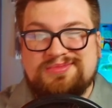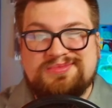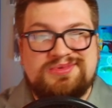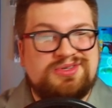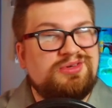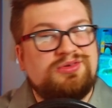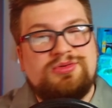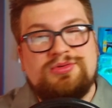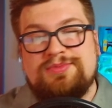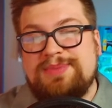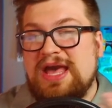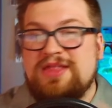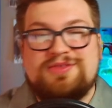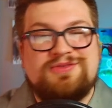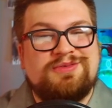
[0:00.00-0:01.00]

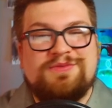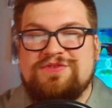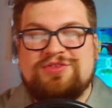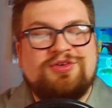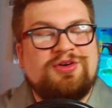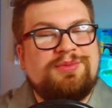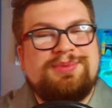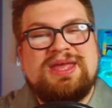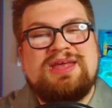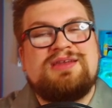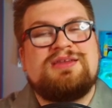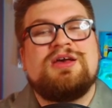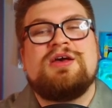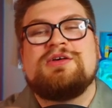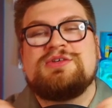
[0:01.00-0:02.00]
2-bathroom floor plan
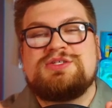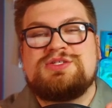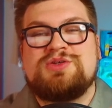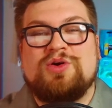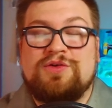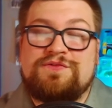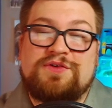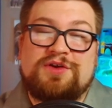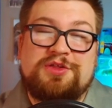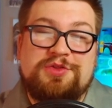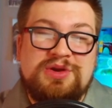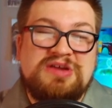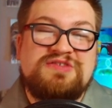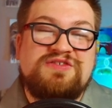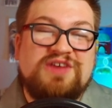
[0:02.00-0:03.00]
sold for
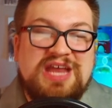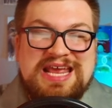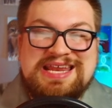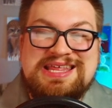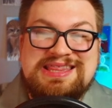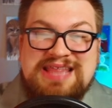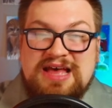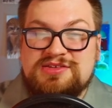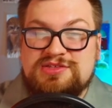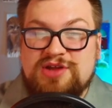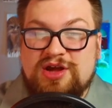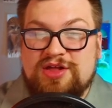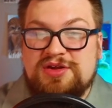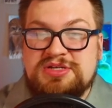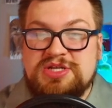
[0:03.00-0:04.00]

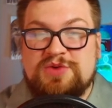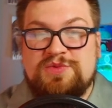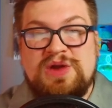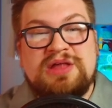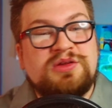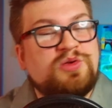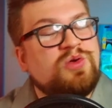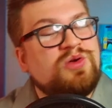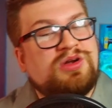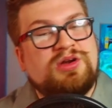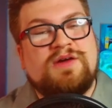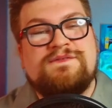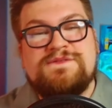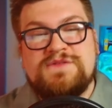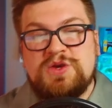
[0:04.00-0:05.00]
$380,000 around the corner a
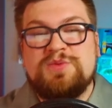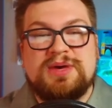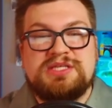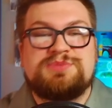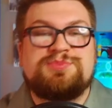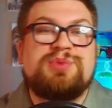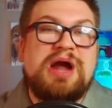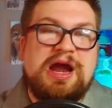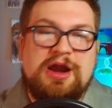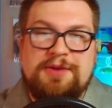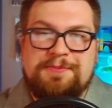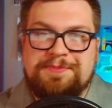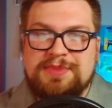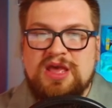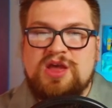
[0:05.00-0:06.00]
few months prior.
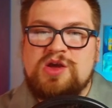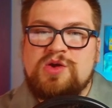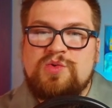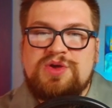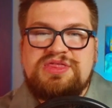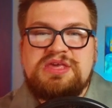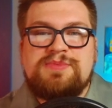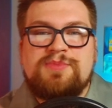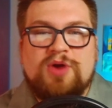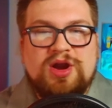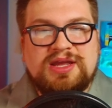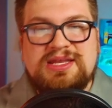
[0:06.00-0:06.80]
With the market